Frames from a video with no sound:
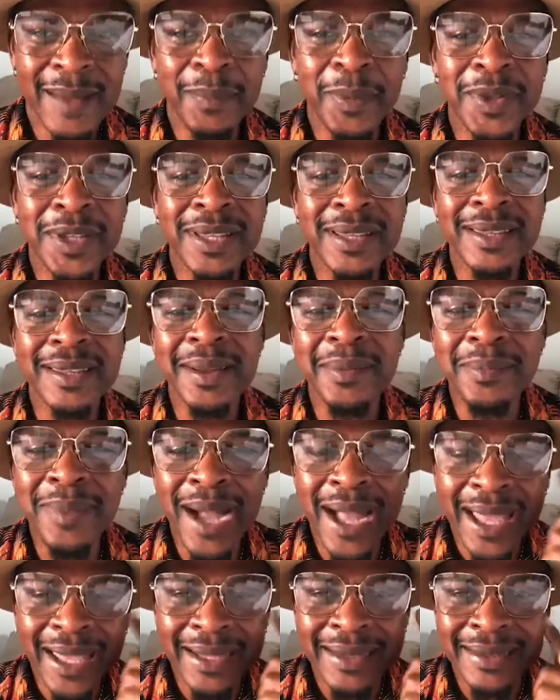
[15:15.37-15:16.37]
Then put it in your
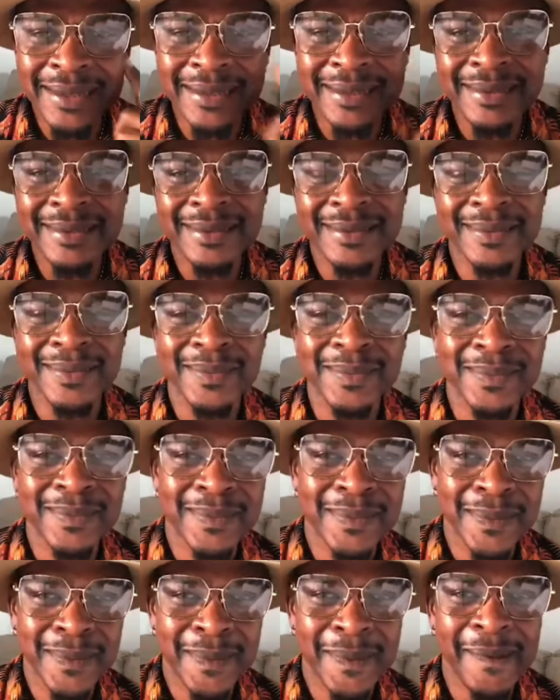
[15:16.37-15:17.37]
mind.
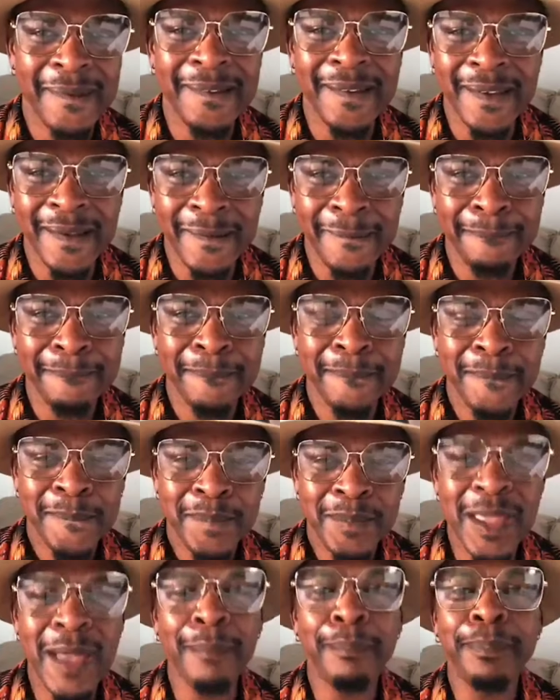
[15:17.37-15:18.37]
You see?
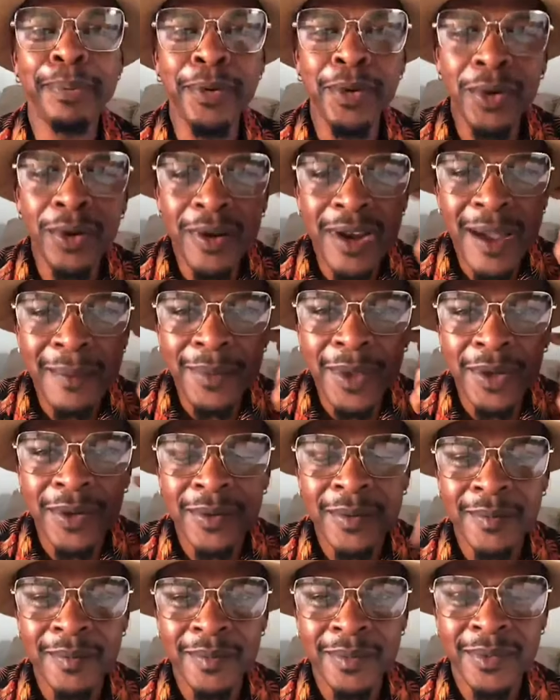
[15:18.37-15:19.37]
Then program
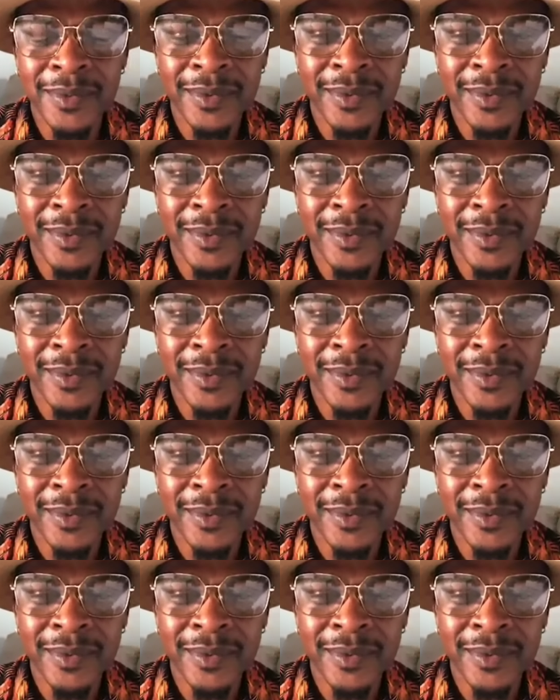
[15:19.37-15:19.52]
you.